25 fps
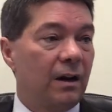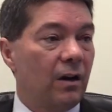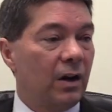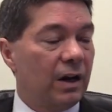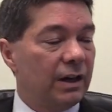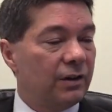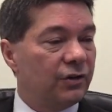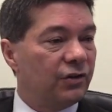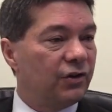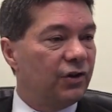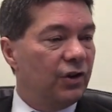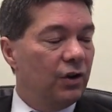I
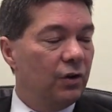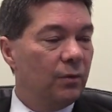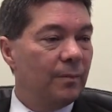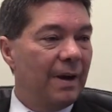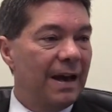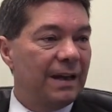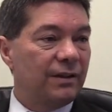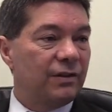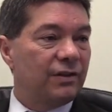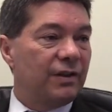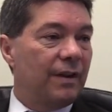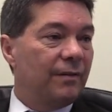assume,
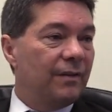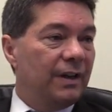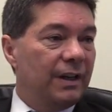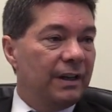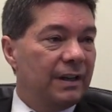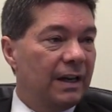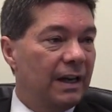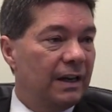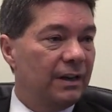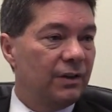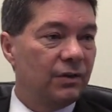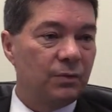at 70
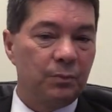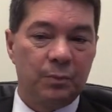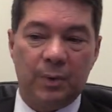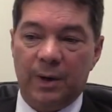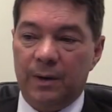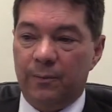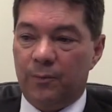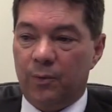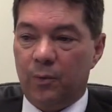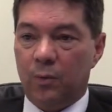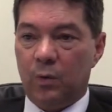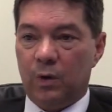days and
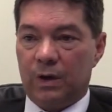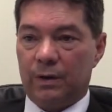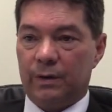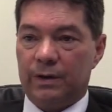people want